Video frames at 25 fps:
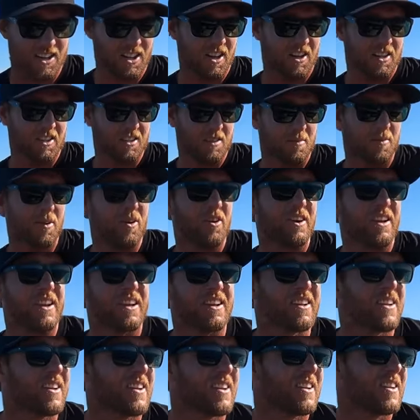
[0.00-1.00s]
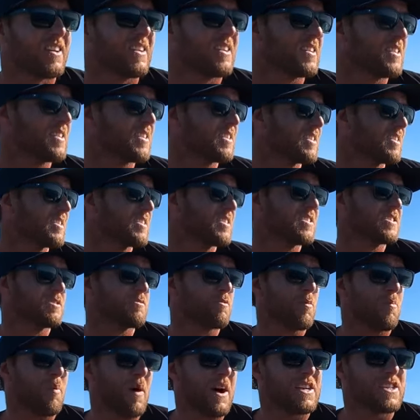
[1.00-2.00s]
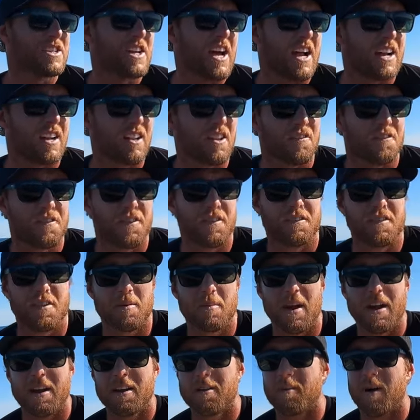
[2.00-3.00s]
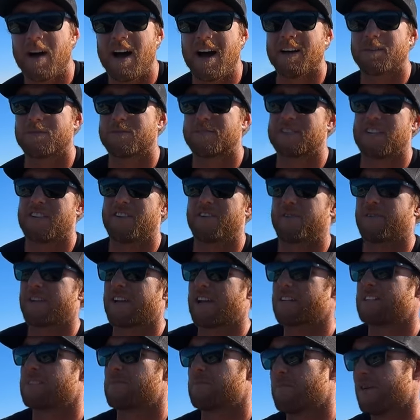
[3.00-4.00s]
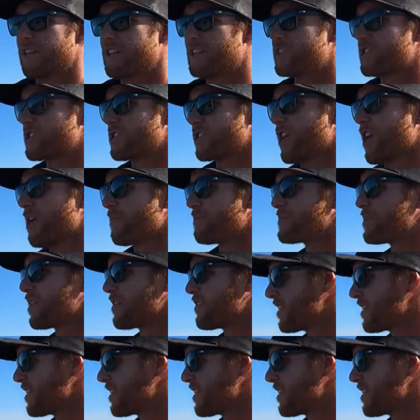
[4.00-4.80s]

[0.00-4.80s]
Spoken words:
o'clock in the morning. So we'll punch out to the 50 meter mark. We'll see if we can get some big slobs